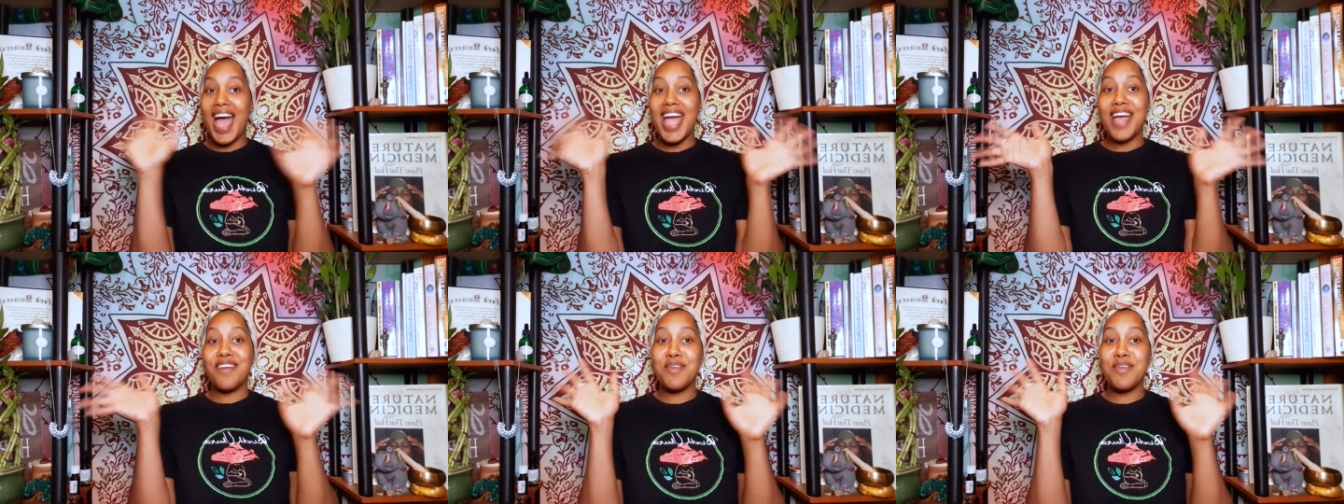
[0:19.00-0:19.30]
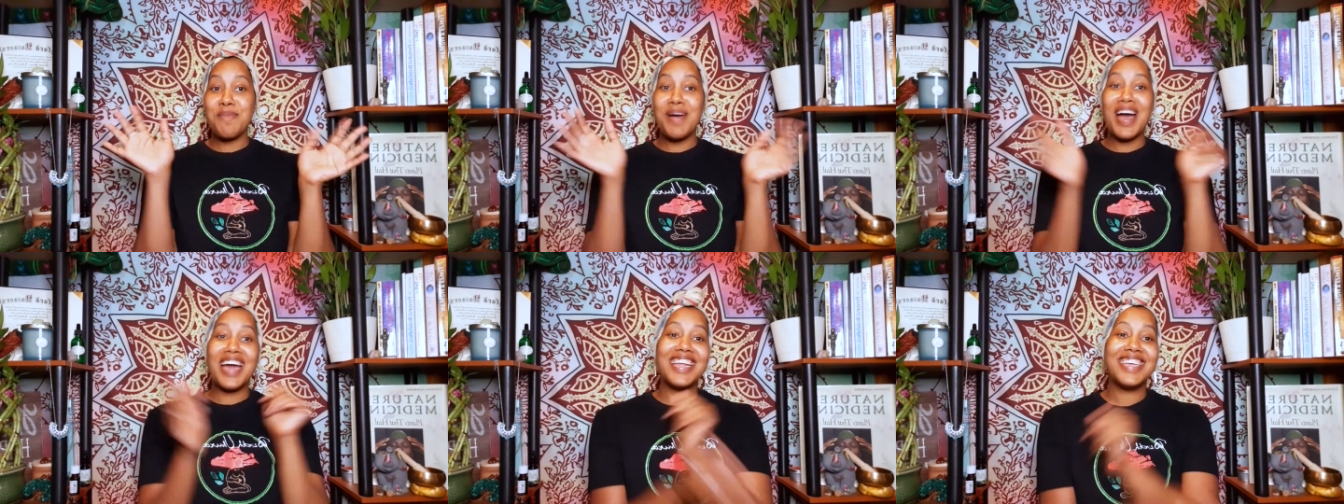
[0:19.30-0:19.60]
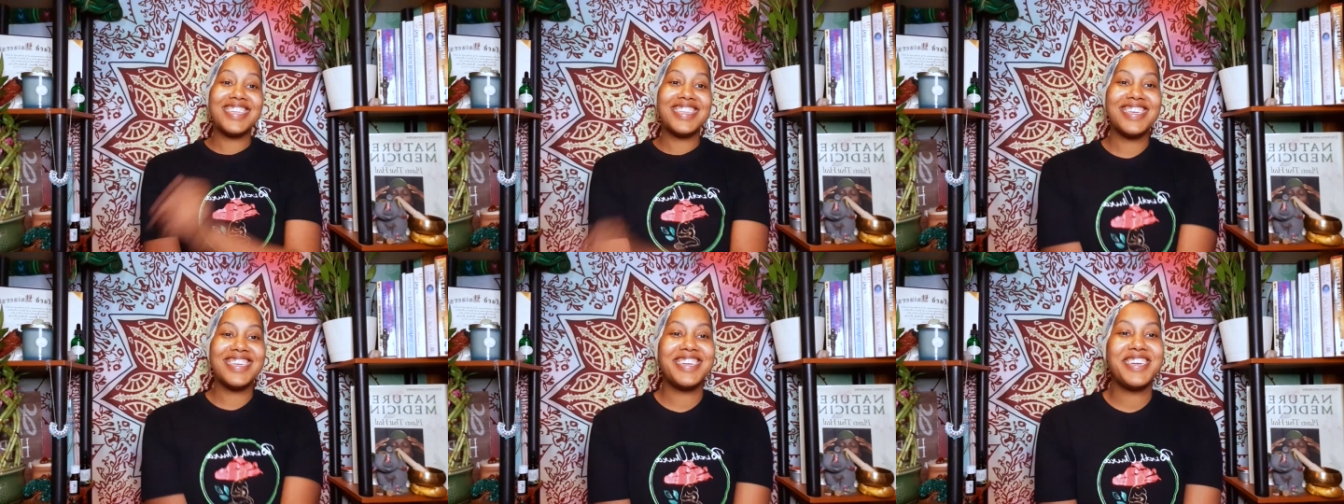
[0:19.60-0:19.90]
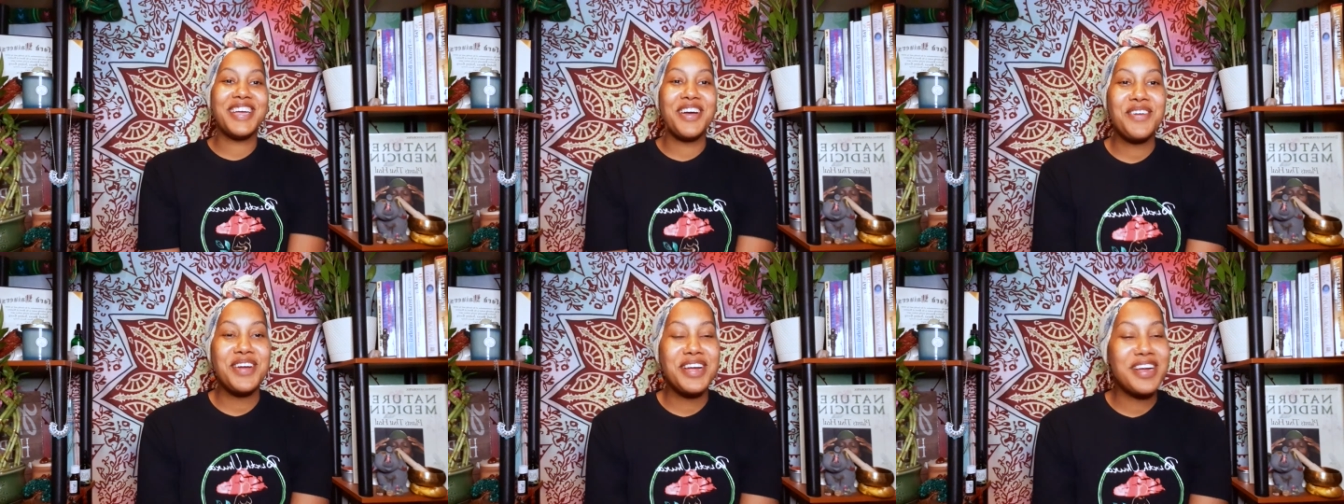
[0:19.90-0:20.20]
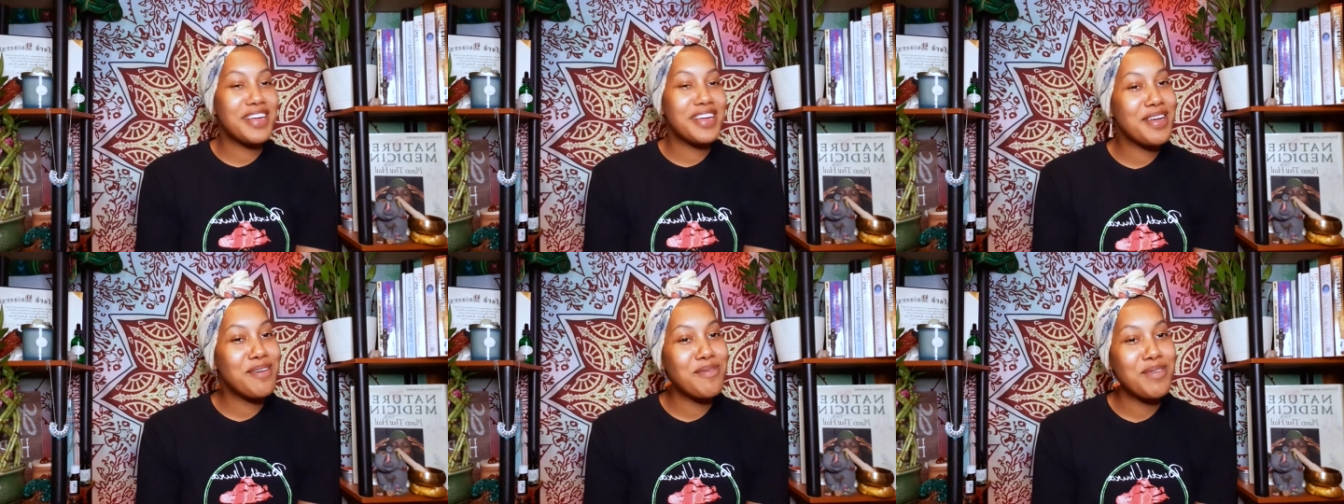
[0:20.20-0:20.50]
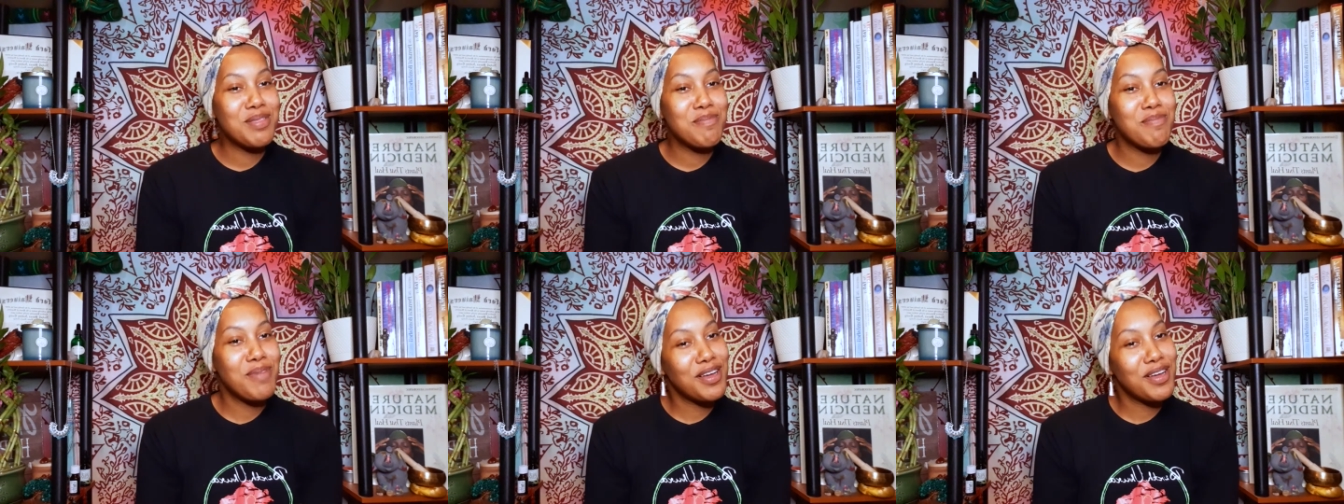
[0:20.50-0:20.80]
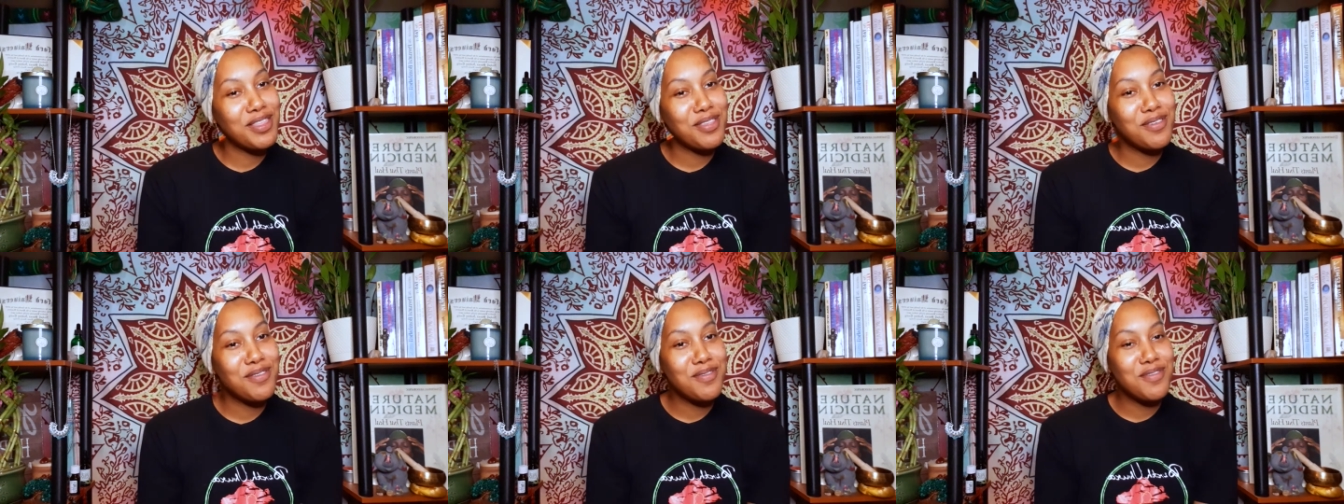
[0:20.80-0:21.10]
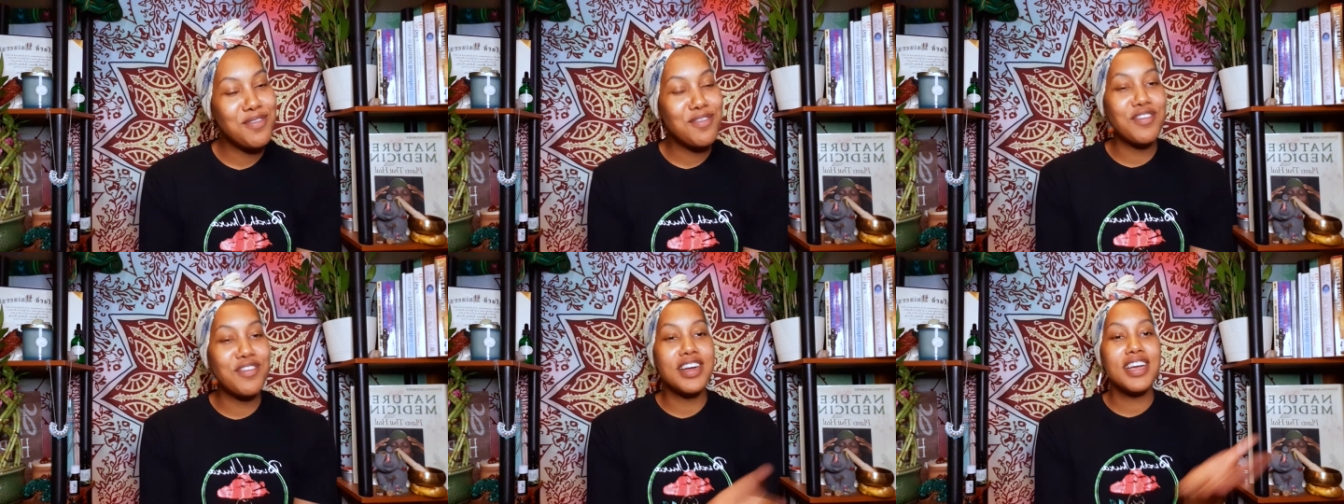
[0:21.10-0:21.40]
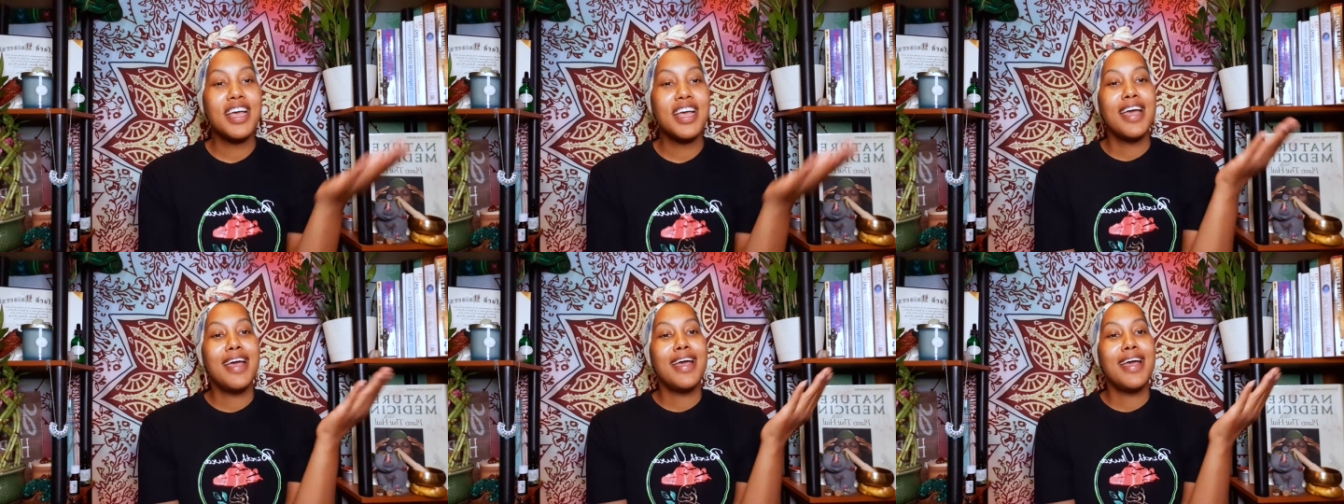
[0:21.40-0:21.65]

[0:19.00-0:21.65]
everybody, it's Michelle here again with Birth Uhura.